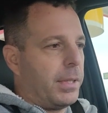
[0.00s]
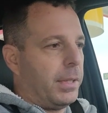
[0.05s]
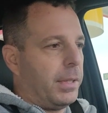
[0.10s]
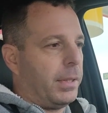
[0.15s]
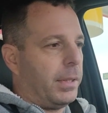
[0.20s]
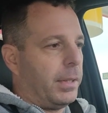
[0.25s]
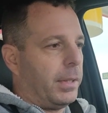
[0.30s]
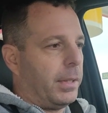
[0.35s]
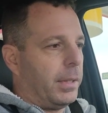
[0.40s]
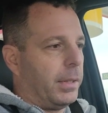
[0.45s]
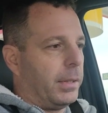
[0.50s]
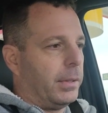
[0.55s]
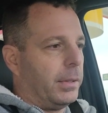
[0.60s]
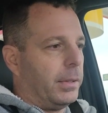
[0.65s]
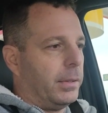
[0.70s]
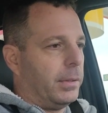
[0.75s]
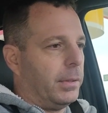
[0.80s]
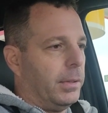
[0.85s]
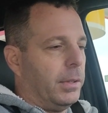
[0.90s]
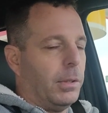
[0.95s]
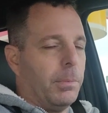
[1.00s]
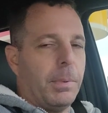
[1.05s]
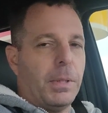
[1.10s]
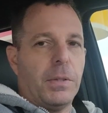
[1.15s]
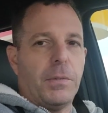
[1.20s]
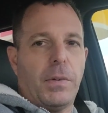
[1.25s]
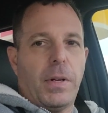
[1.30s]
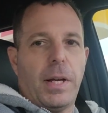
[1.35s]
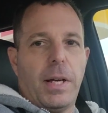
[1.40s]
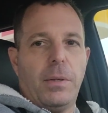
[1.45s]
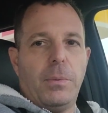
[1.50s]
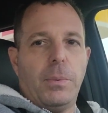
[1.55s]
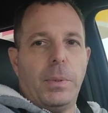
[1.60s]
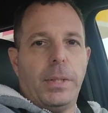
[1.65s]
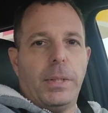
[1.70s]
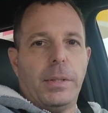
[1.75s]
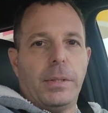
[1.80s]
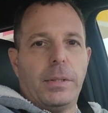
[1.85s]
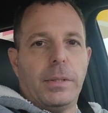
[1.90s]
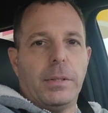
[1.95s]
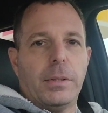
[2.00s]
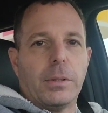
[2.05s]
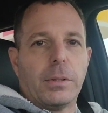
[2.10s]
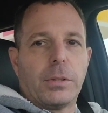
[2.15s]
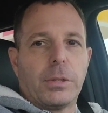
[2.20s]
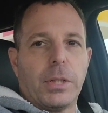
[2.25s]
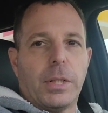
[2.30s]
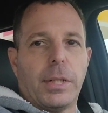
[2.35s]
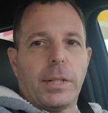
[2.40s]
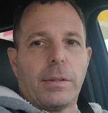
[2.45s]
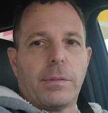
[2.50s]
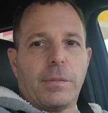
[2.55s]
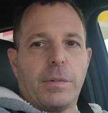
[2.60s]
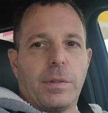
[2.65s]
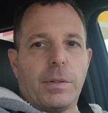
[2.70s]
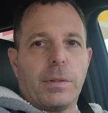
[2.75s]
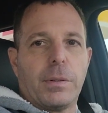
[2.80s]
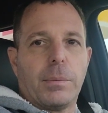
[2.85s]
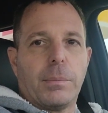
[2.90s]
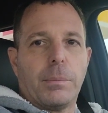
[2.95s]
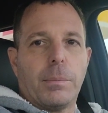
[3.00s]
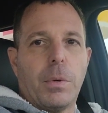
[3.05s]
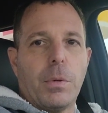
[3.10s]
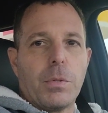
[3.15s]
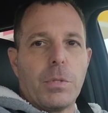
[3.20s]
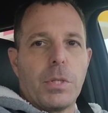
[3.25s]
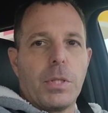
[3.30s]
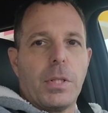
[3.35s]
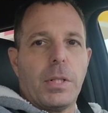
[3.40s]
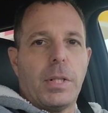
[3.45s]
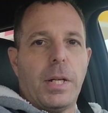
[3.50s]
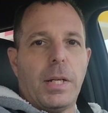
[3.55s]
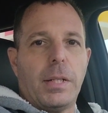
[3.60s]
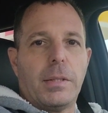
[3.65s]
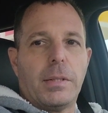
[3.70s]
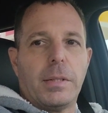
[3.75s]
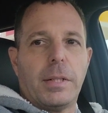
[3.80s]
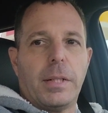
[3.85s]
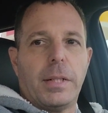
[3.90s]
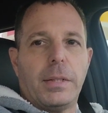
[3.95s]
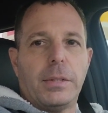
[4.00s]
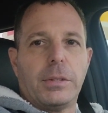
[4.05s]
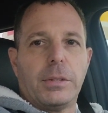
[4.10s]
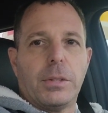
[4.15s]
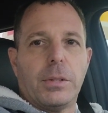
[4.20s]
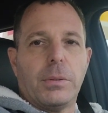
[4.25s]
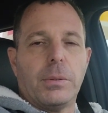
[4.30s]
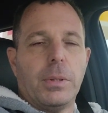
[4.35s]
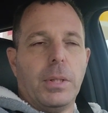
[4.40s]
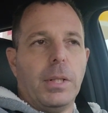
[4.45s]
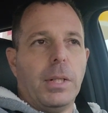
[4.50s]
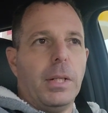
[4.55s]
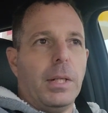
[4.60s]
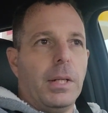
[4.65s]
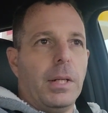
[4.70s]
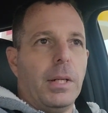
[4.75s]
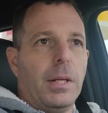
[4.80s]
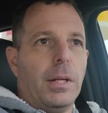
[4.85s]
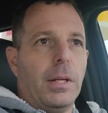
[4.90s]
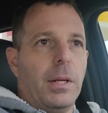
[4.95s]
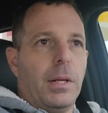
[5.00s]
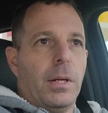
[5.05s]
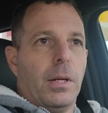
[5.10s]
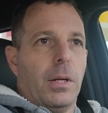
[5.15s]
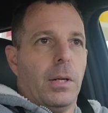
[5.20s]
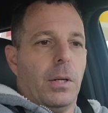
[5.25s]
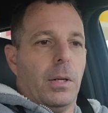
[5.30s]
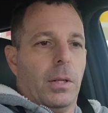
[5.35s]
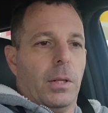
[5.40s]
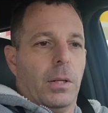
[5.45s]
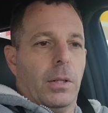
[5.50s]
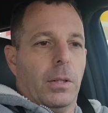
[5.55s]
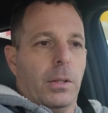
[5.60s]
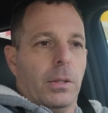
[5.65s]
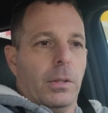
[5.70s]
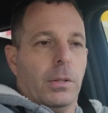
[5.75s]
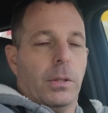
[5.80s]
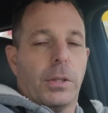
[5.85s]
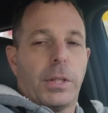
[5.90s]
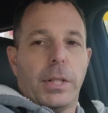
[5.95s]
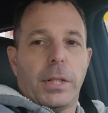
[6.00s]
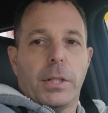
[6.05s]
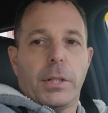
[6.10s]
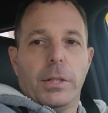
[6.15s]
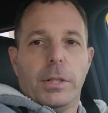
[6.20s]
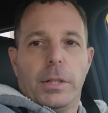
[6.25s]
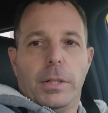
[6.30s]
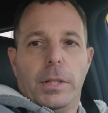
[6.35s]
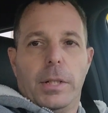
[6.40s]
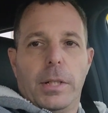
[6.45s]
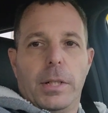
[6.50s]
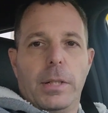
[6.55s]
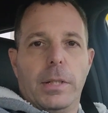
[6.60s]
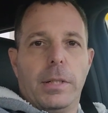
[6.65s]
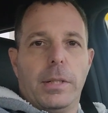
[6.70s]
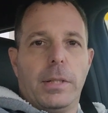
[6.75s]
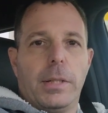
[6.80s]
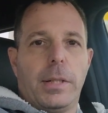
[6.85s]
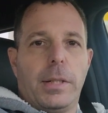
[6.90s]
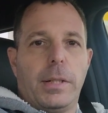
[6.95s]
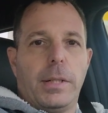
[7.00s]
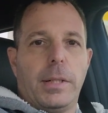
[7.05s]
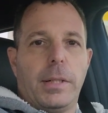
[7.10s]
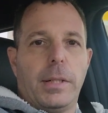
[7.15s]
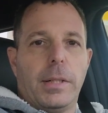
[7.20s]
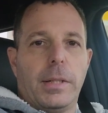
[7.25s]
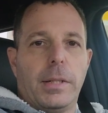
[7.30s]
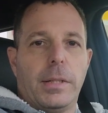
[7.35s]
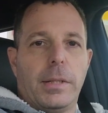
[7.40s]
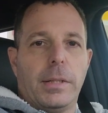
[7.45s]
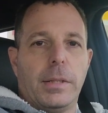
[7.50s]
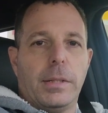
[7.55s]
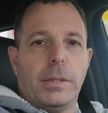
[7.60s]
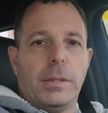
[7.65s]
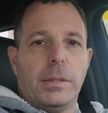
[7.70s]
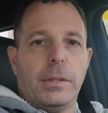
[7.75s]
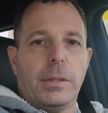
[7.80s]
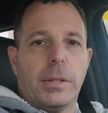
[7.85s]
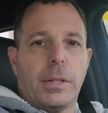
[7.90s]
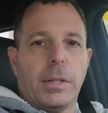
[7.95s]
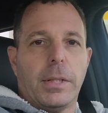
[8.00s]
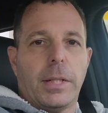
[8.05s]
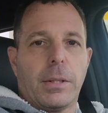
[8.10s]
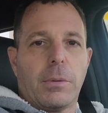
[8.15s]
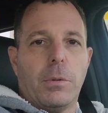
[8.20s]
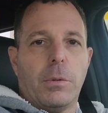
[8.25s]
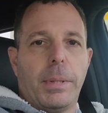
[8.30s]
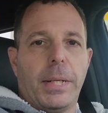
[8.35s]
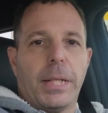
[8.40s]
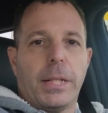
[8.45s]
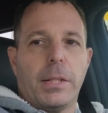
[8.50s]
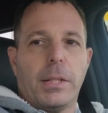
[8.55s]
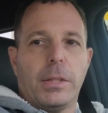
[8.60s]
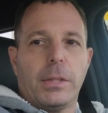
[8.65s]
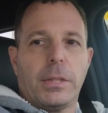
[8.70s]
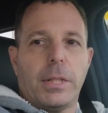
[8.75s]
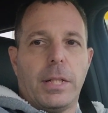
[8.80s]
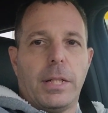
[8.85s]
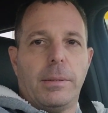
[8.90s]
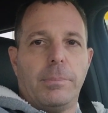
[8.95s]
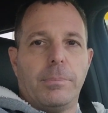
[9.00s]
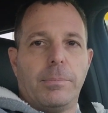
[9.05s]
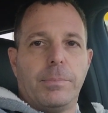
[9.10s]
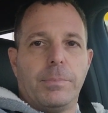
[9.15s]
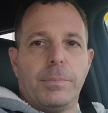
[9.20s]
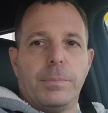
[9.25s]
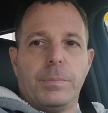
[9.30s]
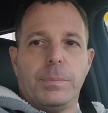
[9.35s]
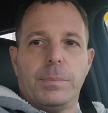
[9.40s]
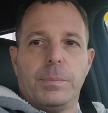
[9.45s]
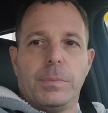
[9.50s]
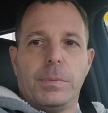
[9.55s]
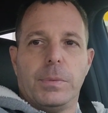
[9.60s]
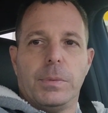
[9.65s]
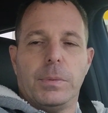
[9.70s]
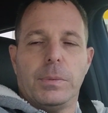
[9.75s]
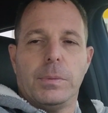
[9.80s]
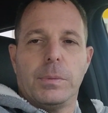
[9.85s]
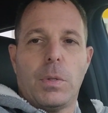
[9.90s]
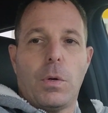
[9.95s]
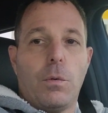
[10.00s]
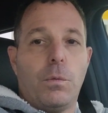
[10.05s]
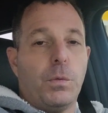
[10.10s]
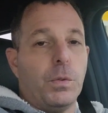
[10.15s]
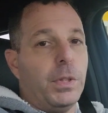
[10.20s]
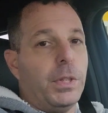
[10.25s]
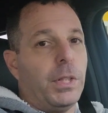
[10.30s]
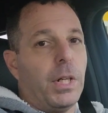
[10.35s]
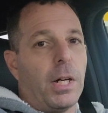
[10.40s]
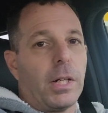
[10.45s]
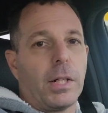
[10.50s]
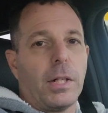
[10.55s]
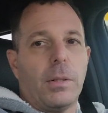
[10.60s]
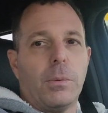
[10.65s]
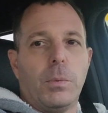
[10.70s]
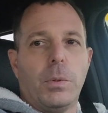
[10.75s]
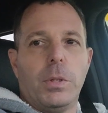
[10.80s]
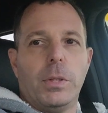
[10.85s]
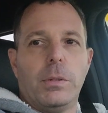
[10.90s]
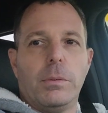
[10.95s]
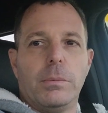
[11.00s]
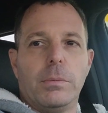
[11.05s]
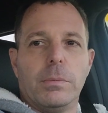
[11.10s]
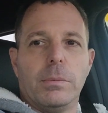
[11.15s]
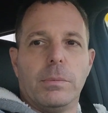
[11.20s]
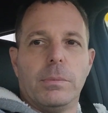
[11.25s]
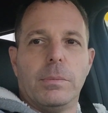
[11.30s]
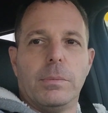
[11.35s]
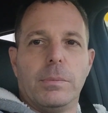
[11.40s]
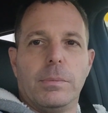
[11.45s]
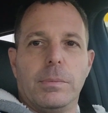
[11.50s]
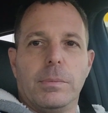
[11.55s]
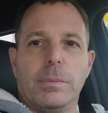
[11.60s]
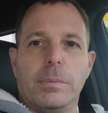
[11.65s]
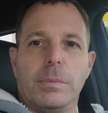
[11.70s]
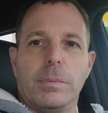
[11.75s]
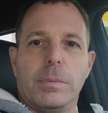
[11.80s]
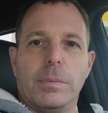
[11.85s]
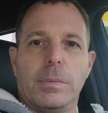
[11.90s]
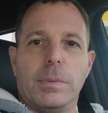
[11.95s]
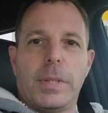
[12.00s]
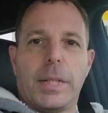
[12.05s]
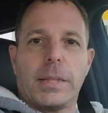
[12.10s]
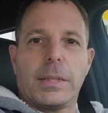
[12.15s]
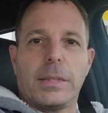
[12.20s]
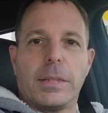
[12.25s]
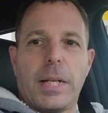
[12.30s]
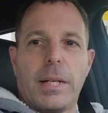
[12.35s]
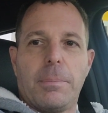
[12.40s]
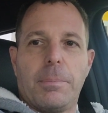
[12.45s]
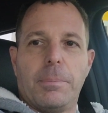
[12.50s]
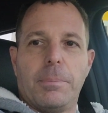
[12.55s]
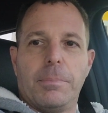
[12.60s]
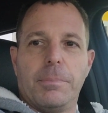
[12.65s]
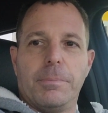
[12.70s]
and a little bit of a headwind, looks like, for most of the day today. So looking good, and looking like we'll make it on time. Hopefully, knock on wood. Next step.